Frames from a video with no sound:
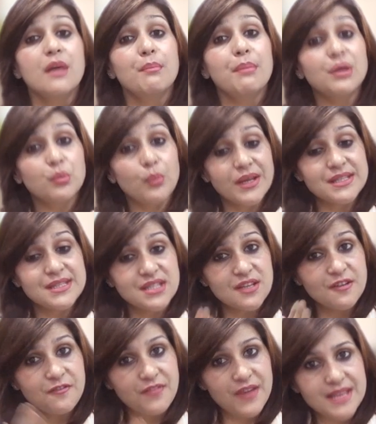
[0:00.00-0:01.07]
But once she
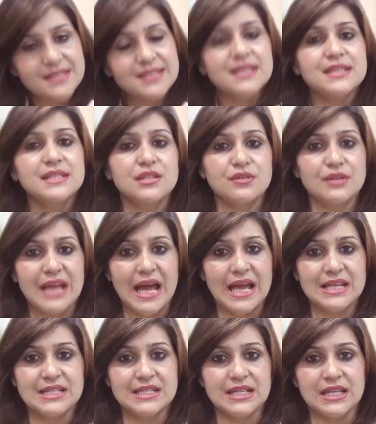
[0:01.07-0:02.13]
faces the
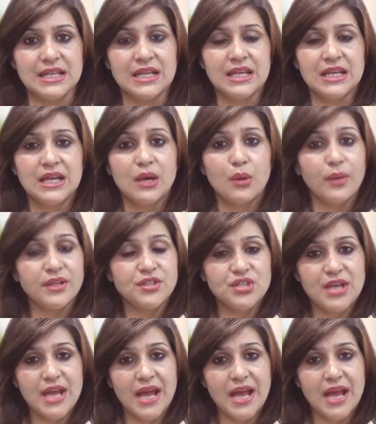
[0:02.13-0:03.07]
reality, once she